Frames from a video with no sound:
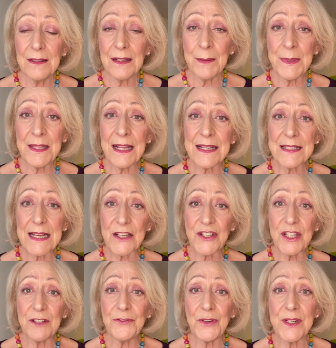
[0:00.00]
I mean, that's
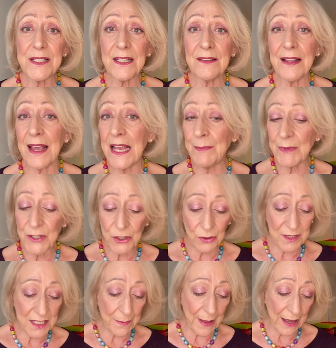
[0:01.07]
actually the first thing that Amy
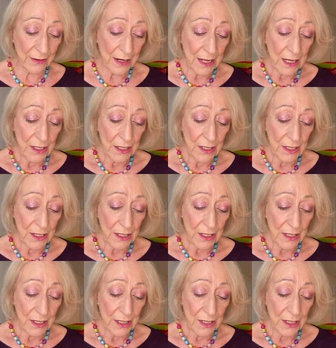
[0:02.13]
talks about.